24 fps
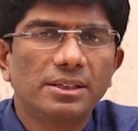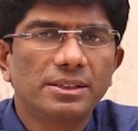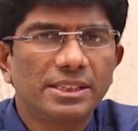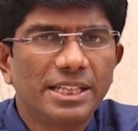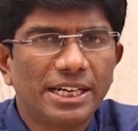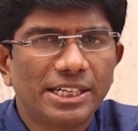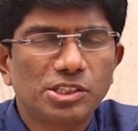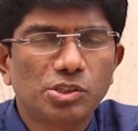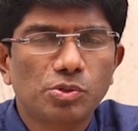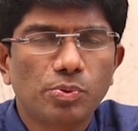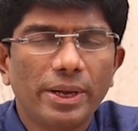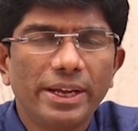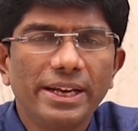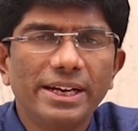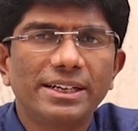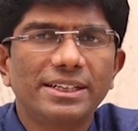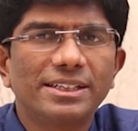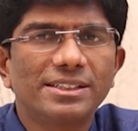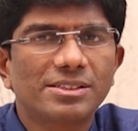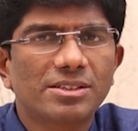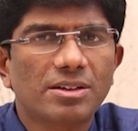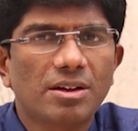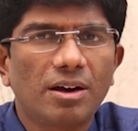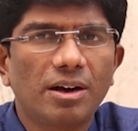That's why it
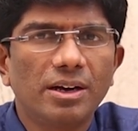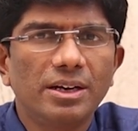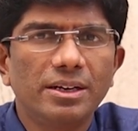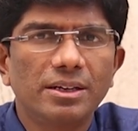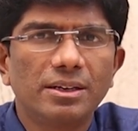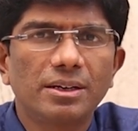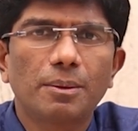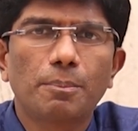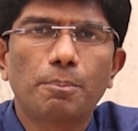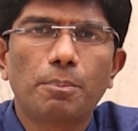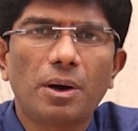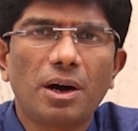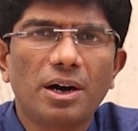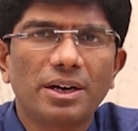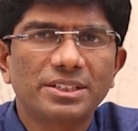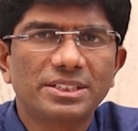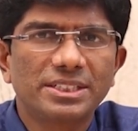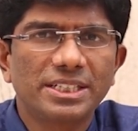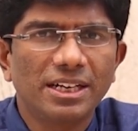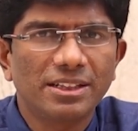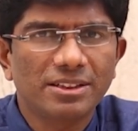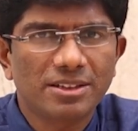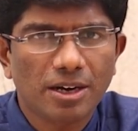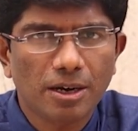is called
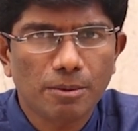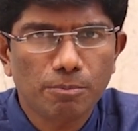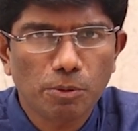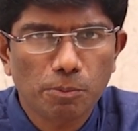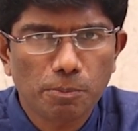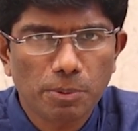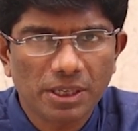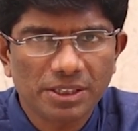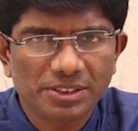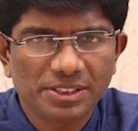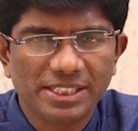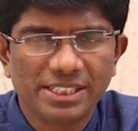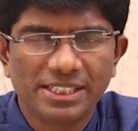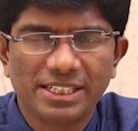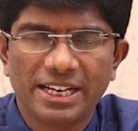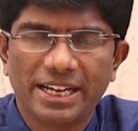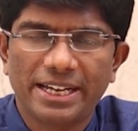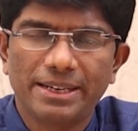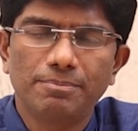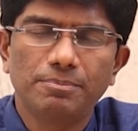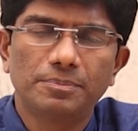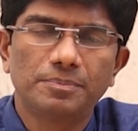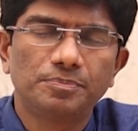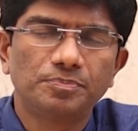partial thromboplastin
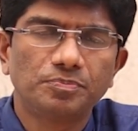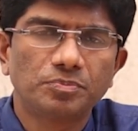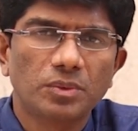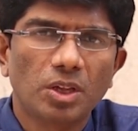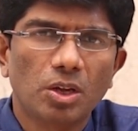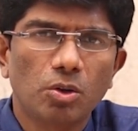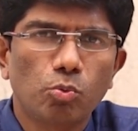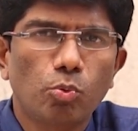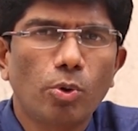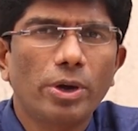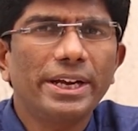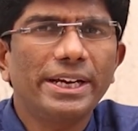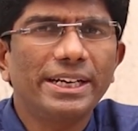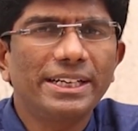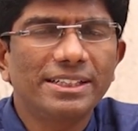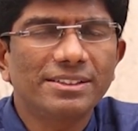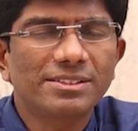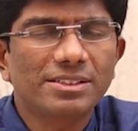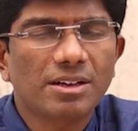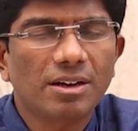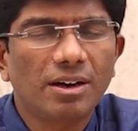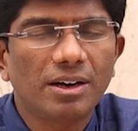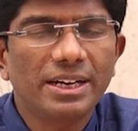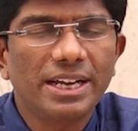time. Why it
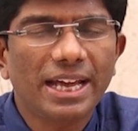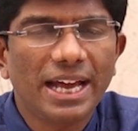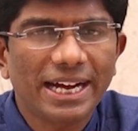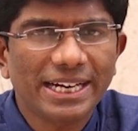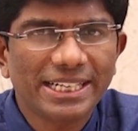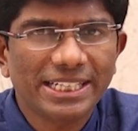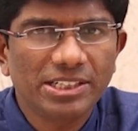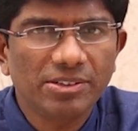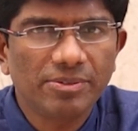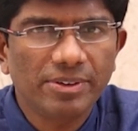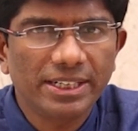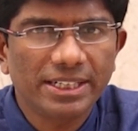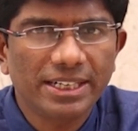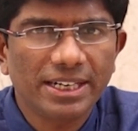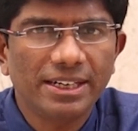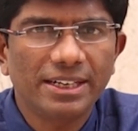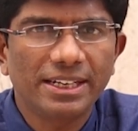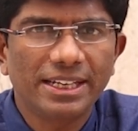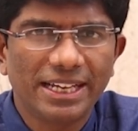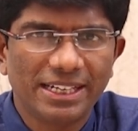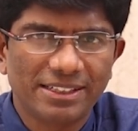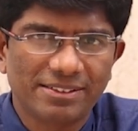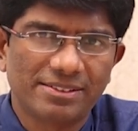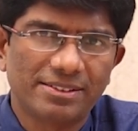is called
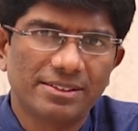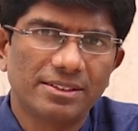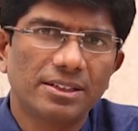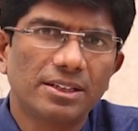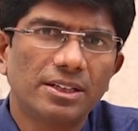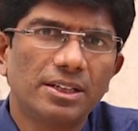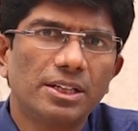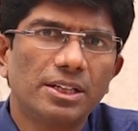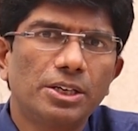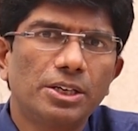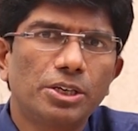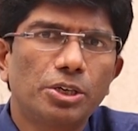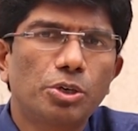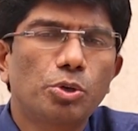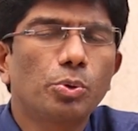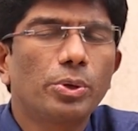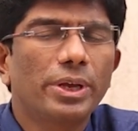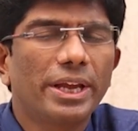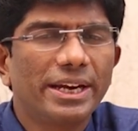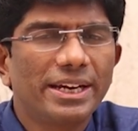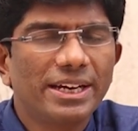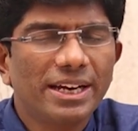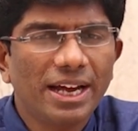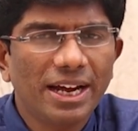activated? Yes, to
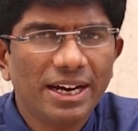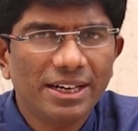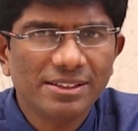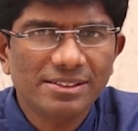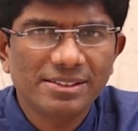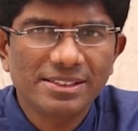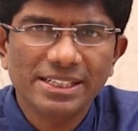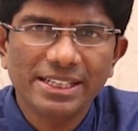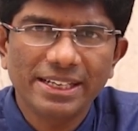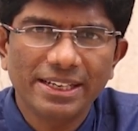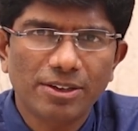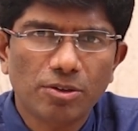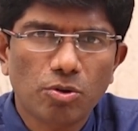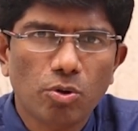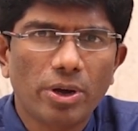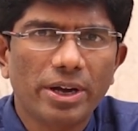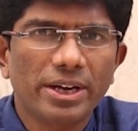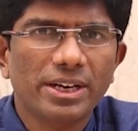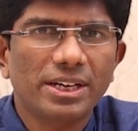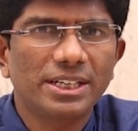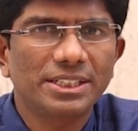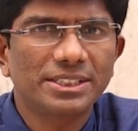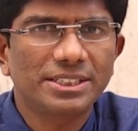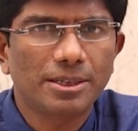enhance the
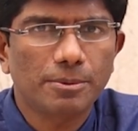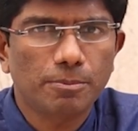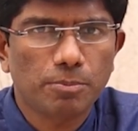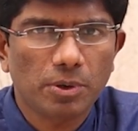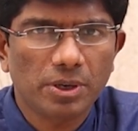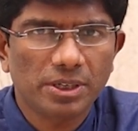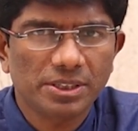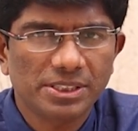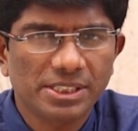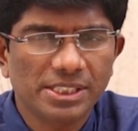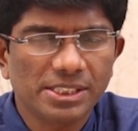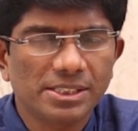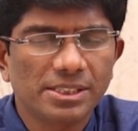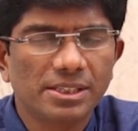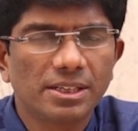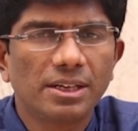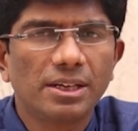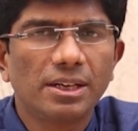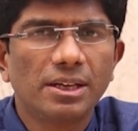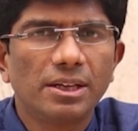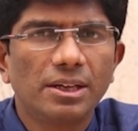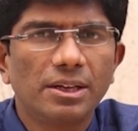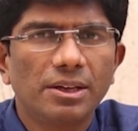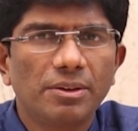coagulation process,
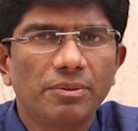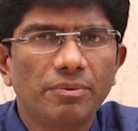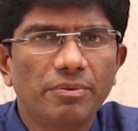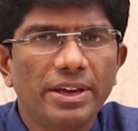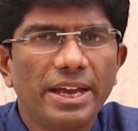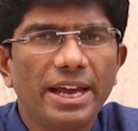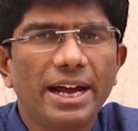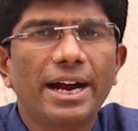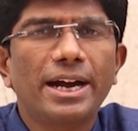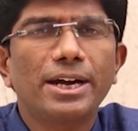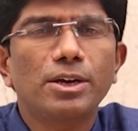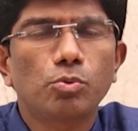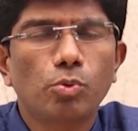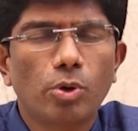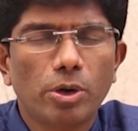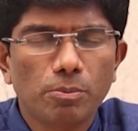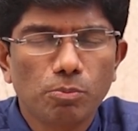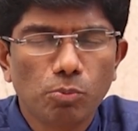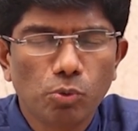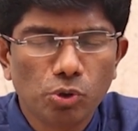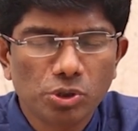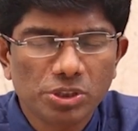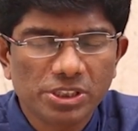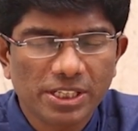we add
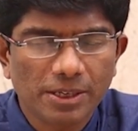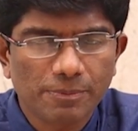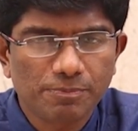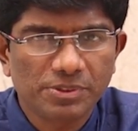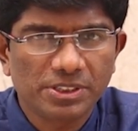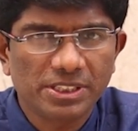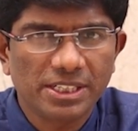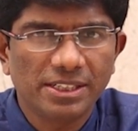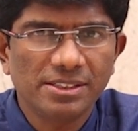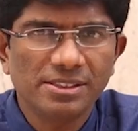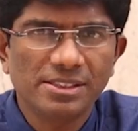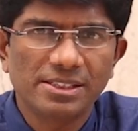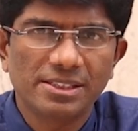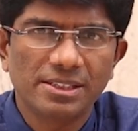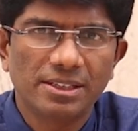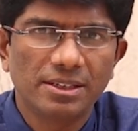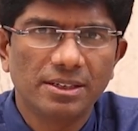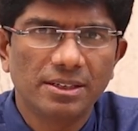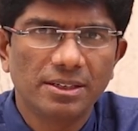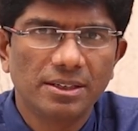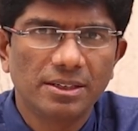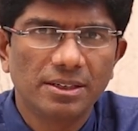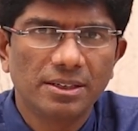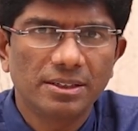one more substance
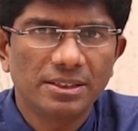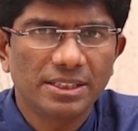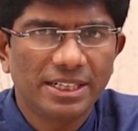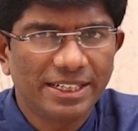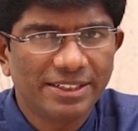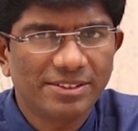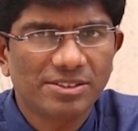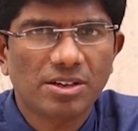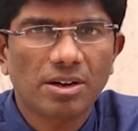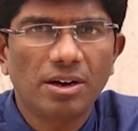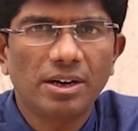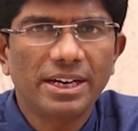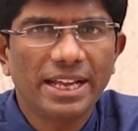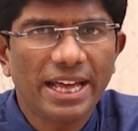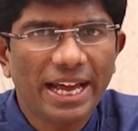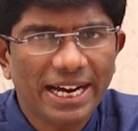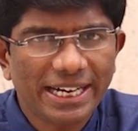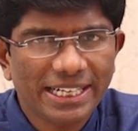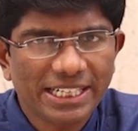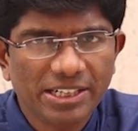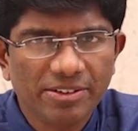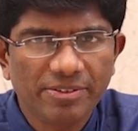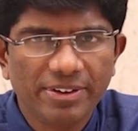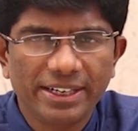that is called
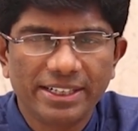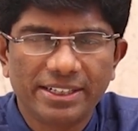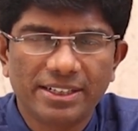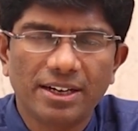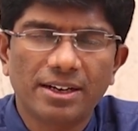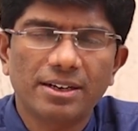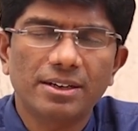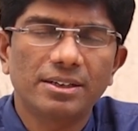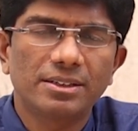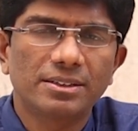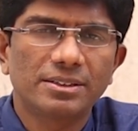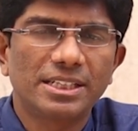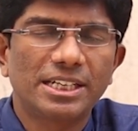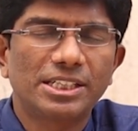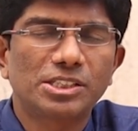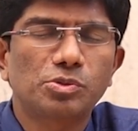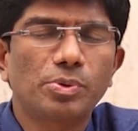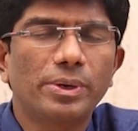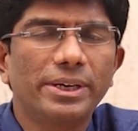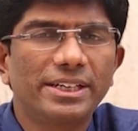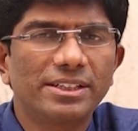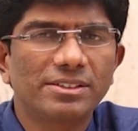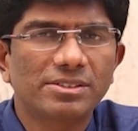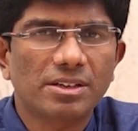activator. That's
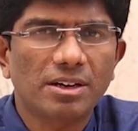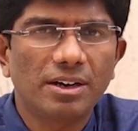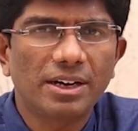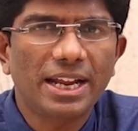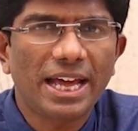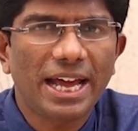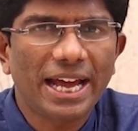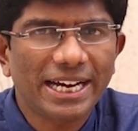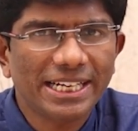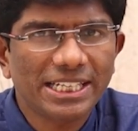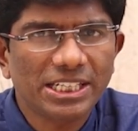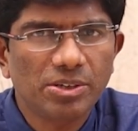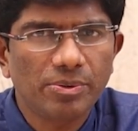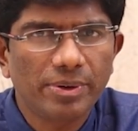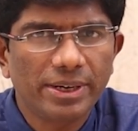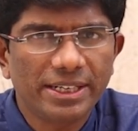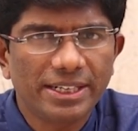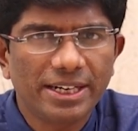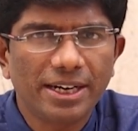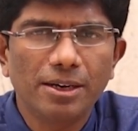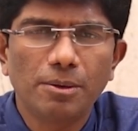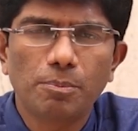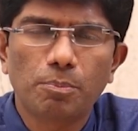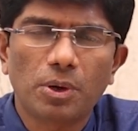why it is called
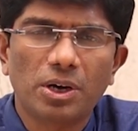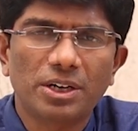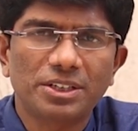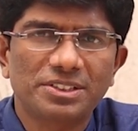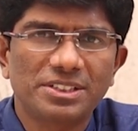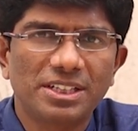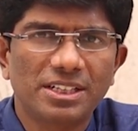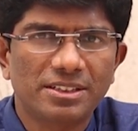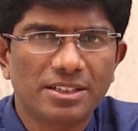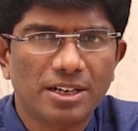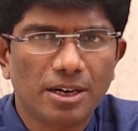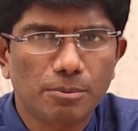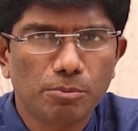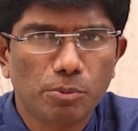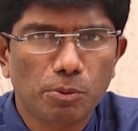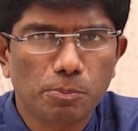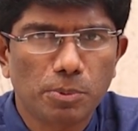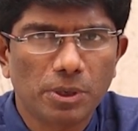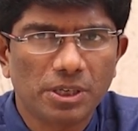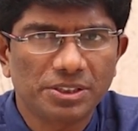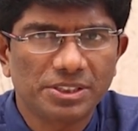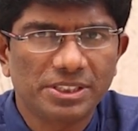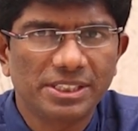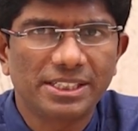activated partial
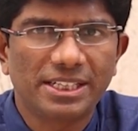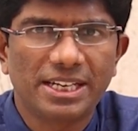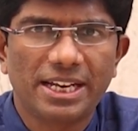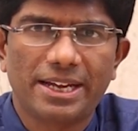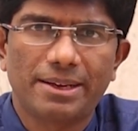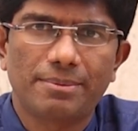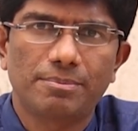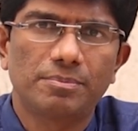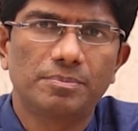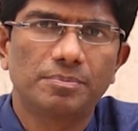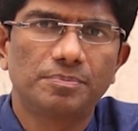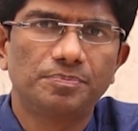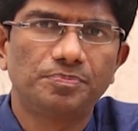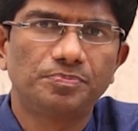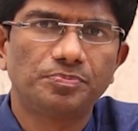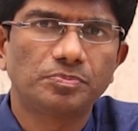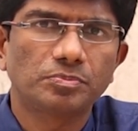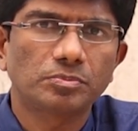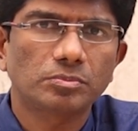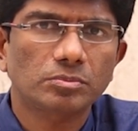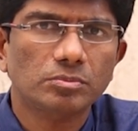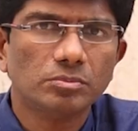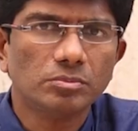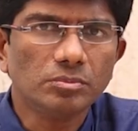thromboplastin
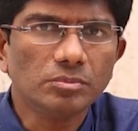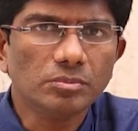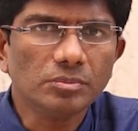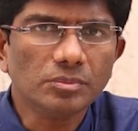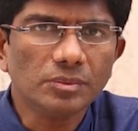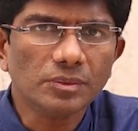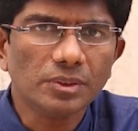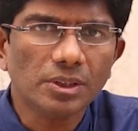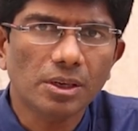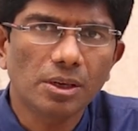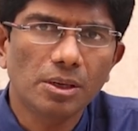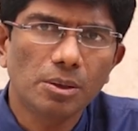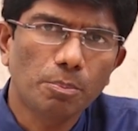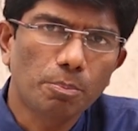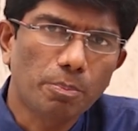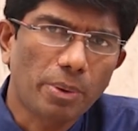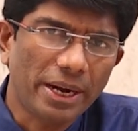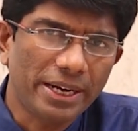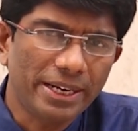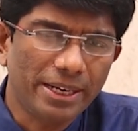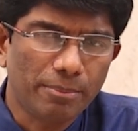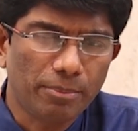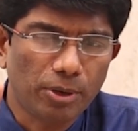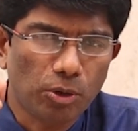time.
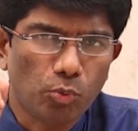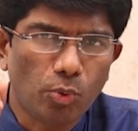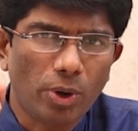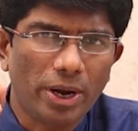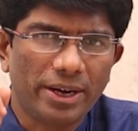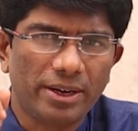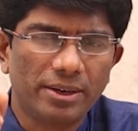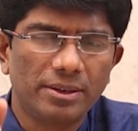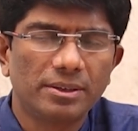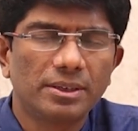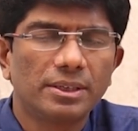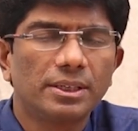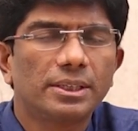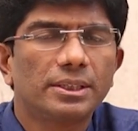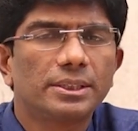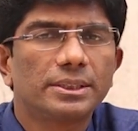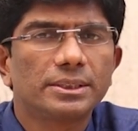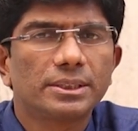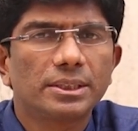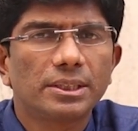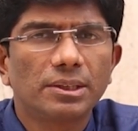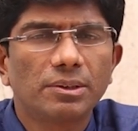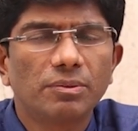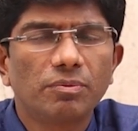Point number 1,
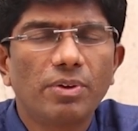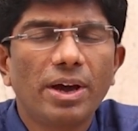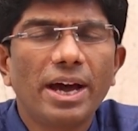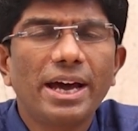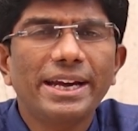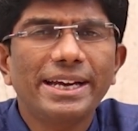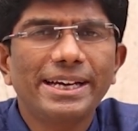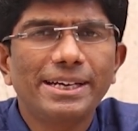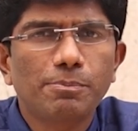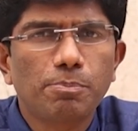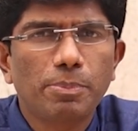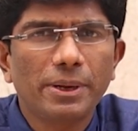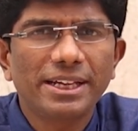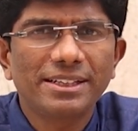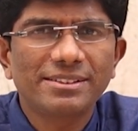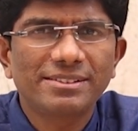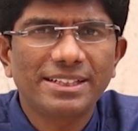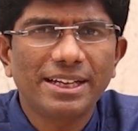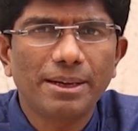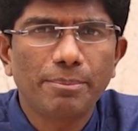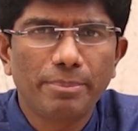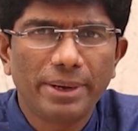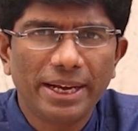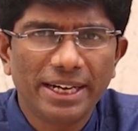where it
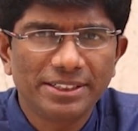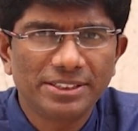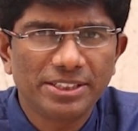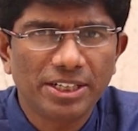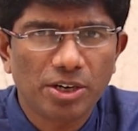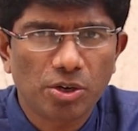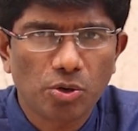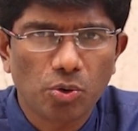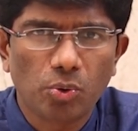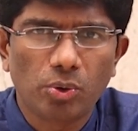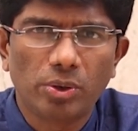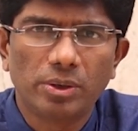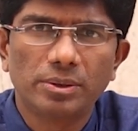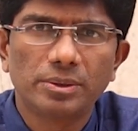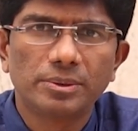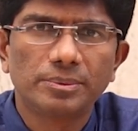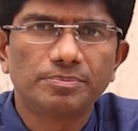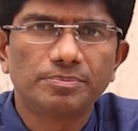plays a major role.